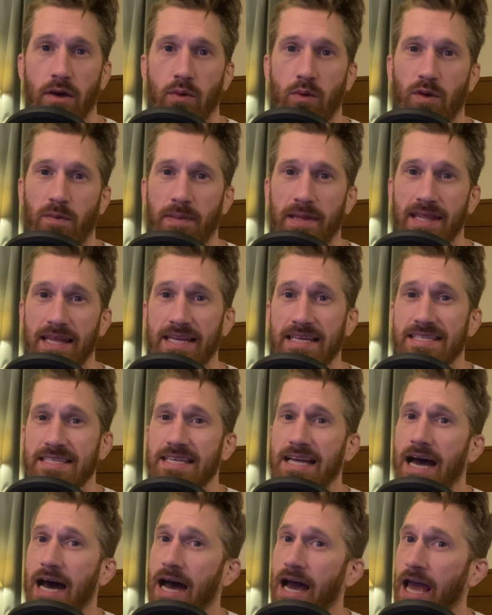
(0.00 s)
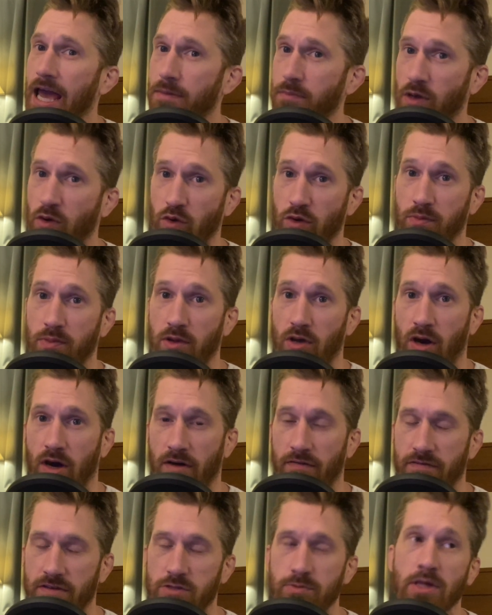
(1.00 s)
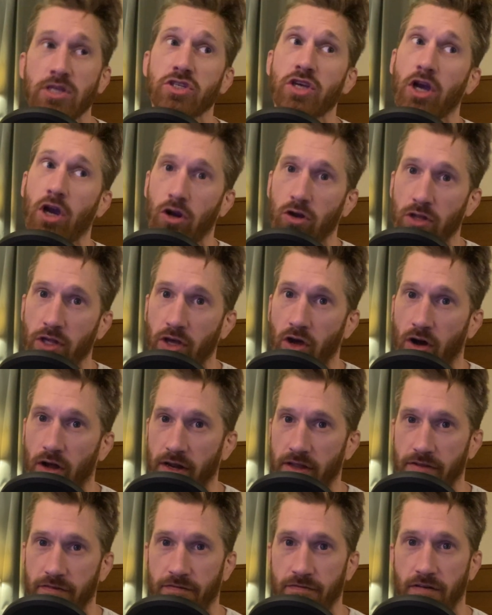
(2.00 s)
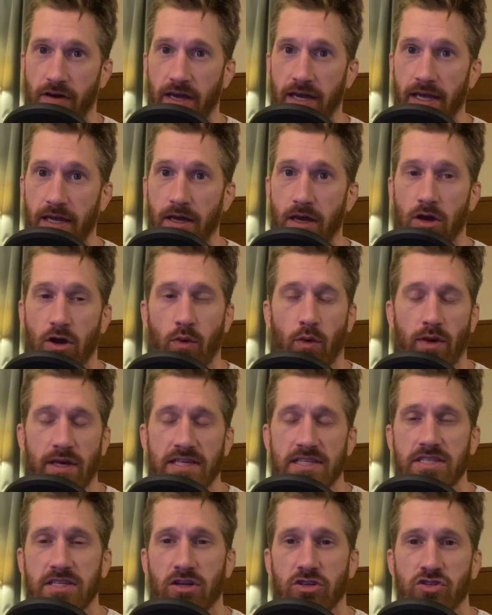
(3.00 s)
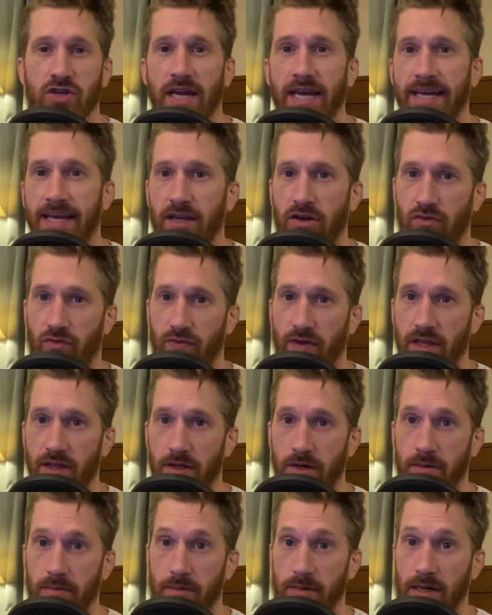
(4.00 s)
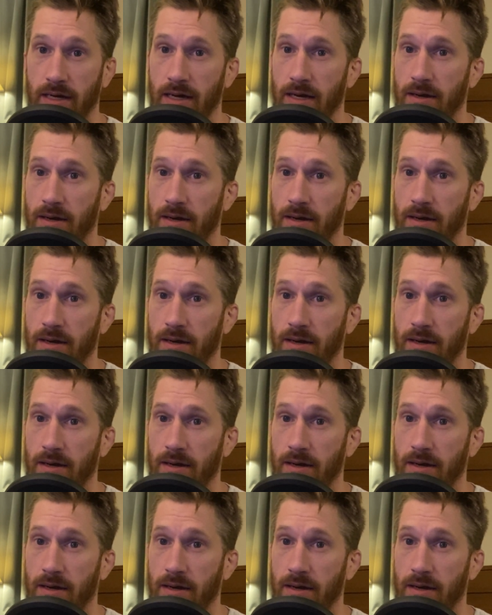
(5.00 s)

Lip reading: would be that his timing would be off, especially early on in the fight while he's still trying to get a rhythm.